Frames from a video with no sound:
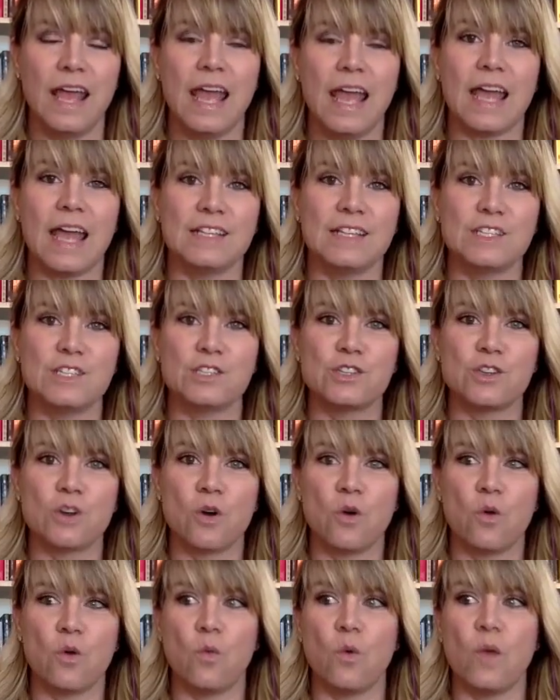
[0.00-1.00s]
And
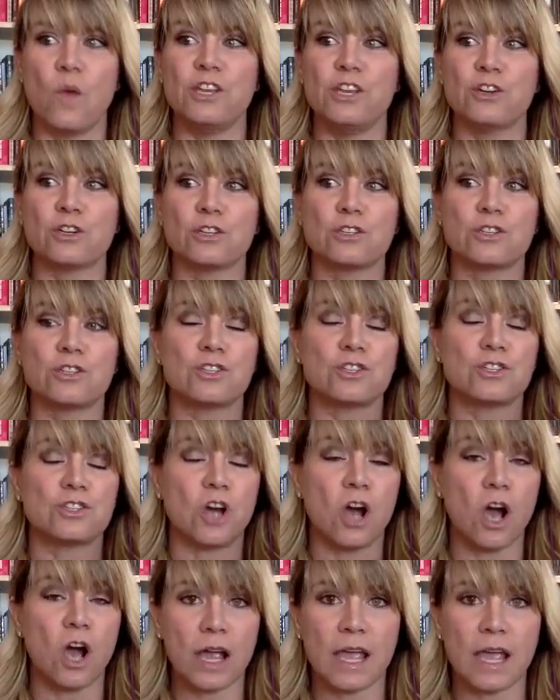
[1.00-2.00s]
so when you're
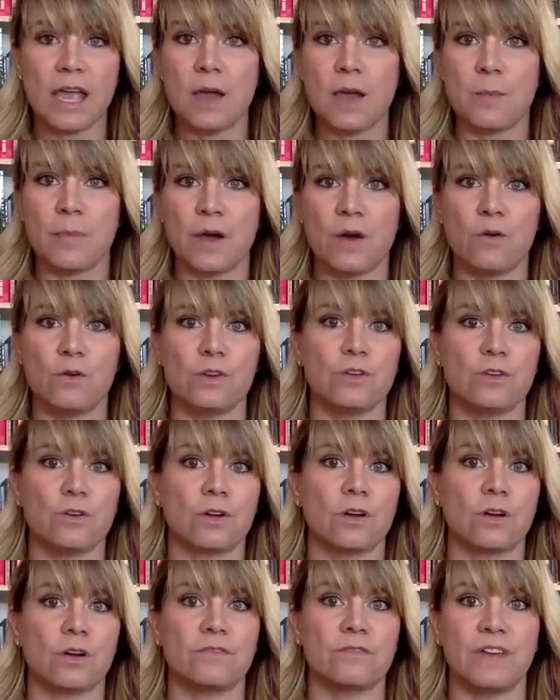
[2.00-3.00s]
talking about
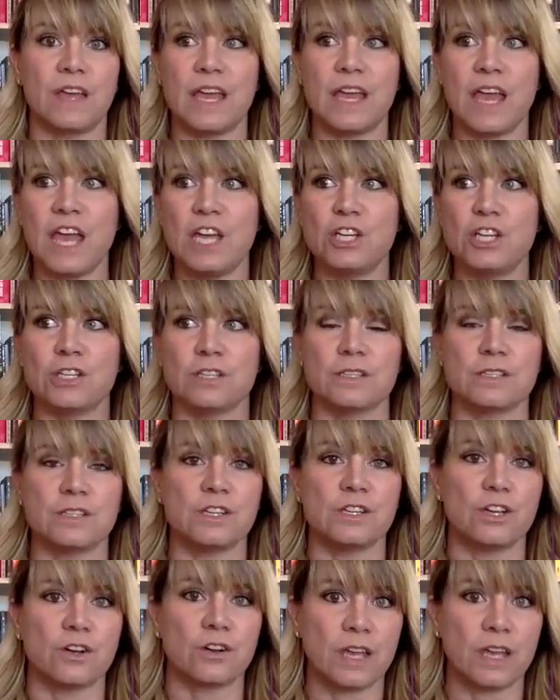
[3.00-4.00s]
your vacations
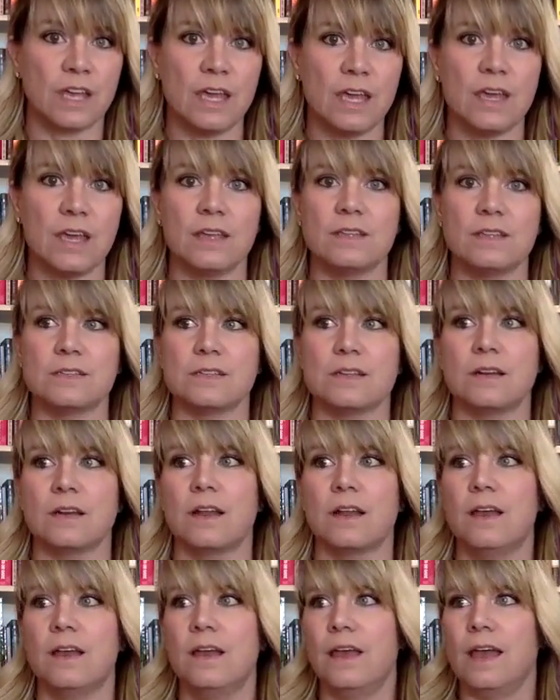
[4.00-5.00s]
and your kids
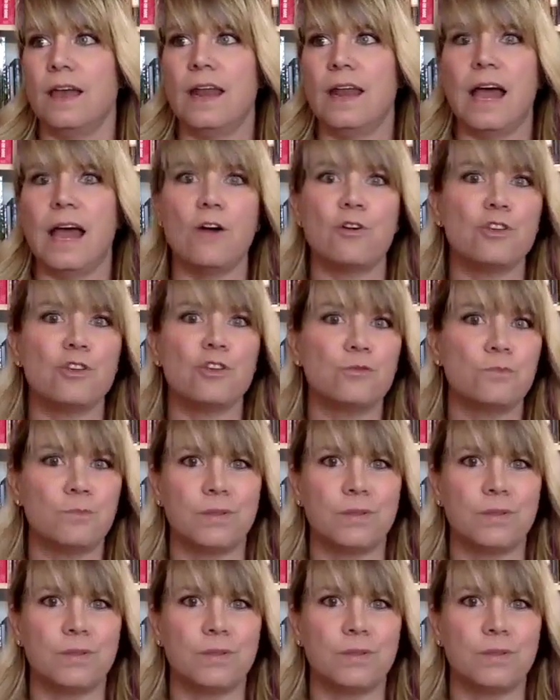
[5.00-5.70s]
and how you